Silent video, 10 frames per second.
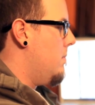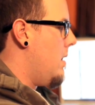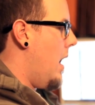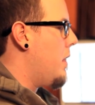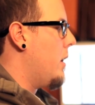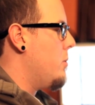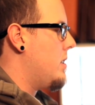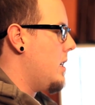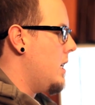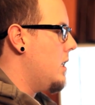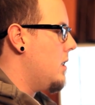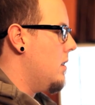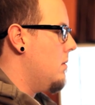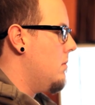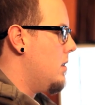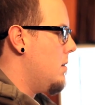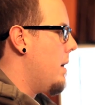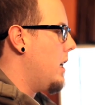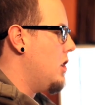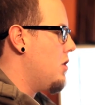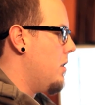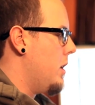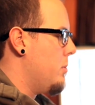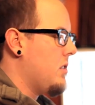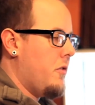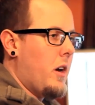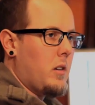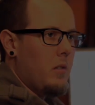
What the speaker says: I think was key to making sure that it was effective.